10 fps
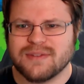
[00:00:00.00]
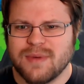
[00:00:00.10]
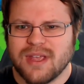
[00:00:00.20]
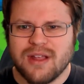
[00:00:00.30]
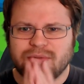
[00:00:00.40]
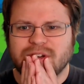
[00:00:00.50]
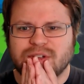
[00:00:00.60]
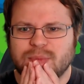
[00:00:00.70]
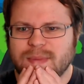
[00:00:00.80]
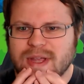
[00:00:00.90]
Speaking of, I
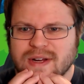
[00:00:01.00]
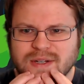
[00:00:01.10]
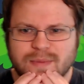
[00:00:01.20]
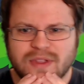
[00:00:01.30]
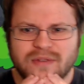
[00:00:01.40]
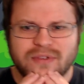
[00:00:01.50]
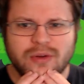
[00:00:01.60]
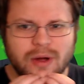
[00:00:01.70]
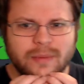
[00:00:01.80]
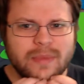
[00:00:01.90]
should probably actually put that
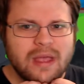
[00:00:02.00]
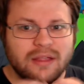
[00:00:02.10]
video up.